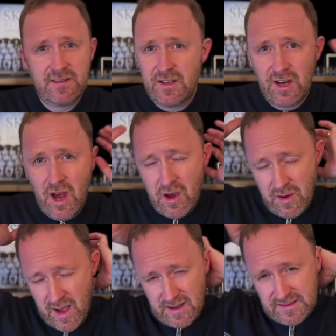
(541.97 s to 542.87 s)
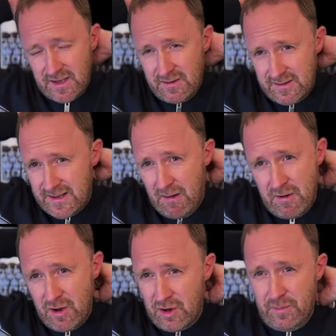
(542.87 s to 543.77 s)
you know. So Darren
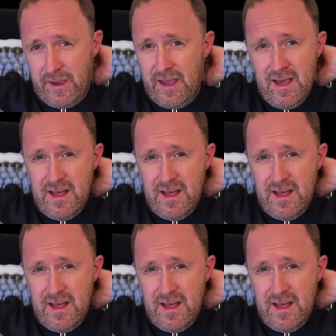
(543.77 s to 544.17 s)
Huckabee,